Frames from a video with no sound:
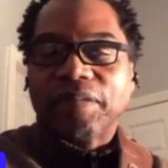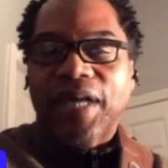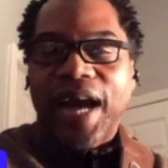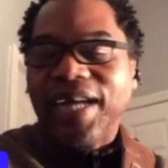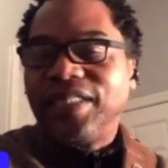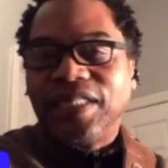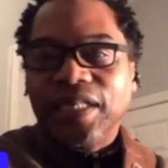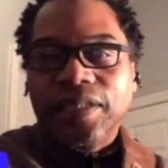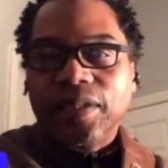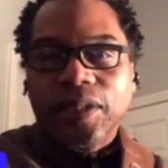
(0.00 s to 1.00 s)
Hygiene,
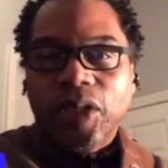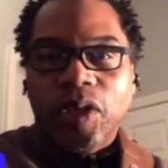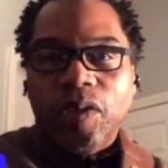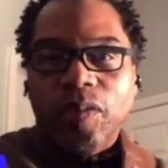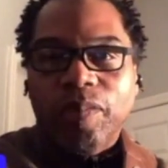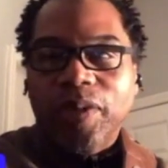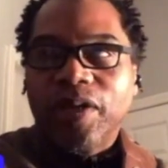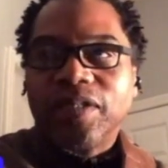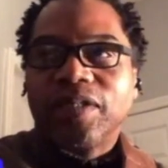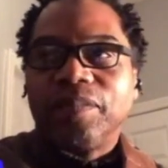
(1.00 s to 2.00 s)

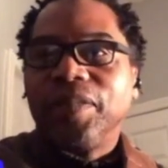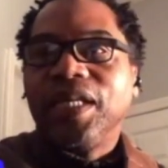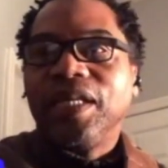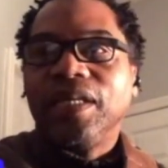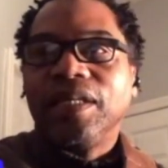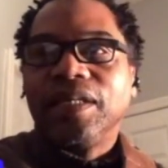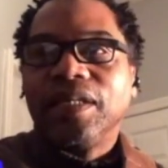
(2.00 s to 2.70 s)
because to me,